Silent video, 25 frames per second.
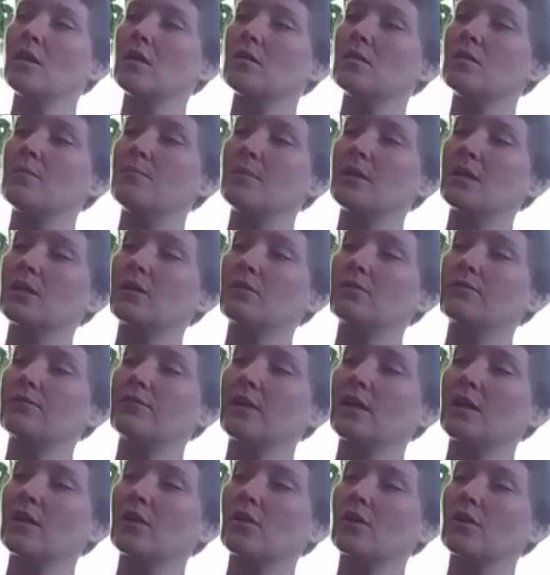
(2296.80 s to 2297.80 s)
The middle
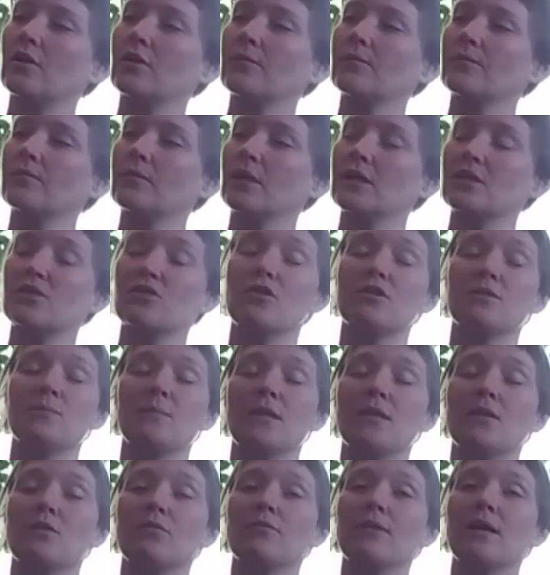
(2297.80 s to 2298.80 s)
finger,
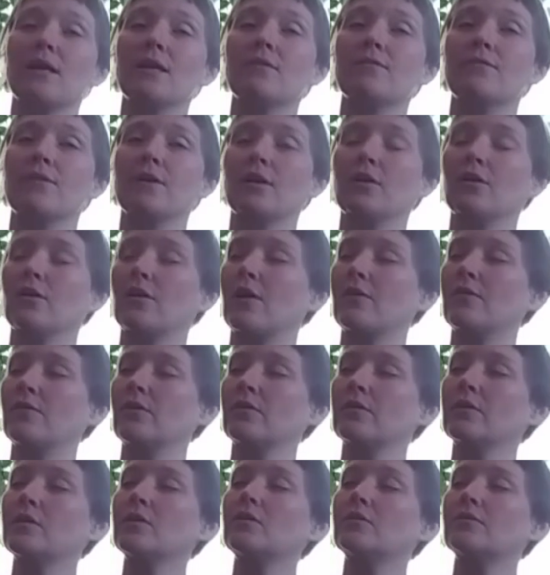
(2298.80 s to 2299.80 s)
the ring finger and the
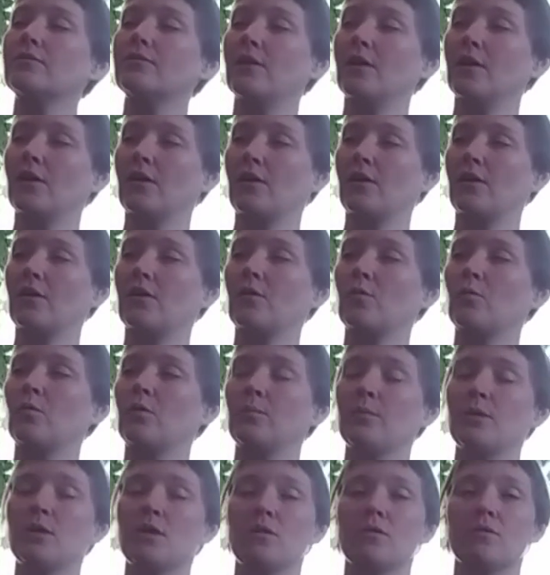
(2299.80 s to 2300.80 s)
little finger will
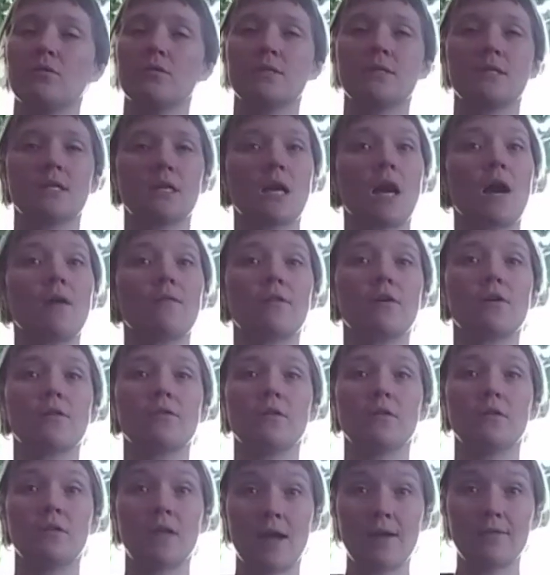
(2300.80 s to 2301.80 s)
be used to cover
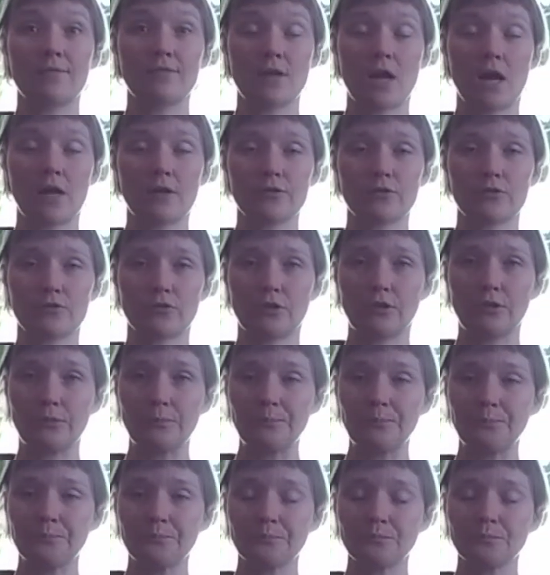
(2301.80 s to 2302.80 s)
the left nostril.
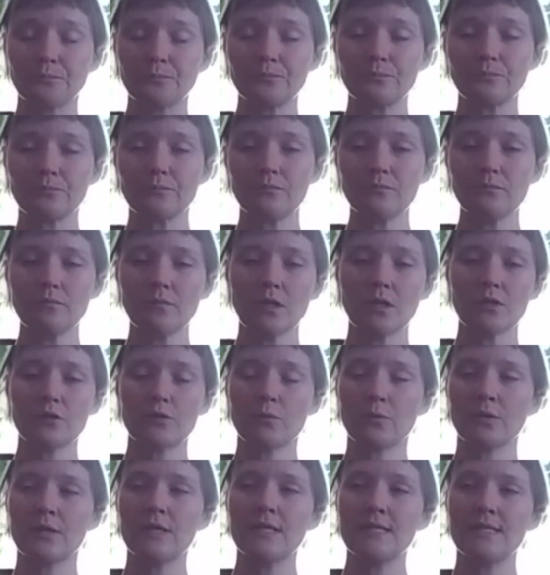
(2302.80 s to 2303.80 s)
So
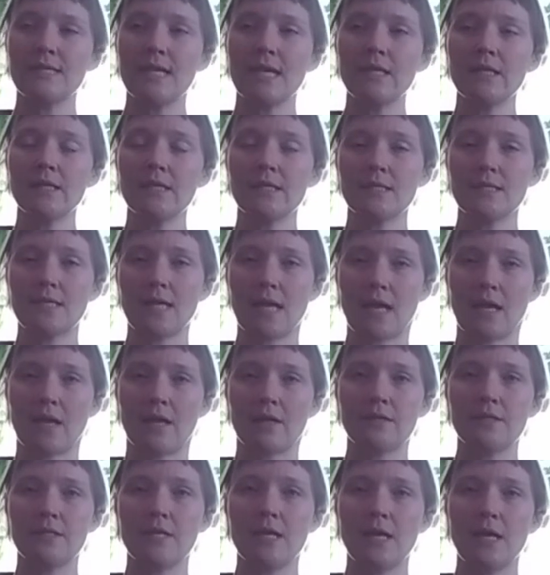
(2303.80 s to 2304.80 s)
we're going to take this
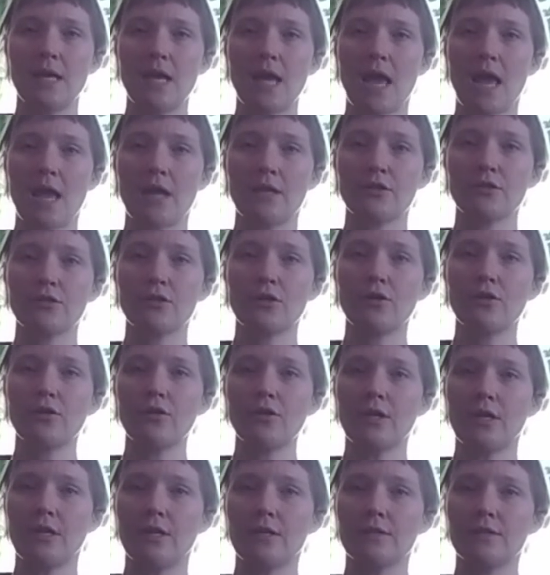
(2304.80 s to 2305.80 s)
hand and turn
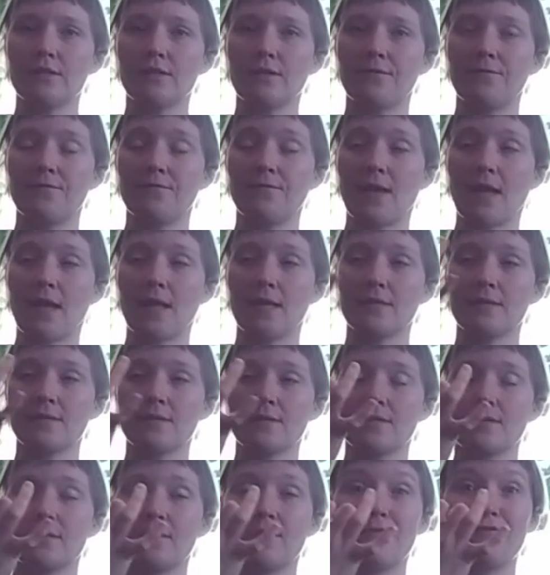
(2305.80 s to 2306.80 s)
it to
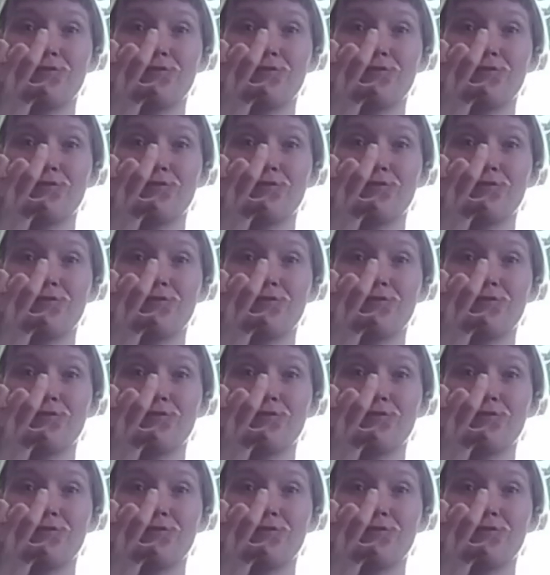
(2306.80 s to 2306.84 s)
face the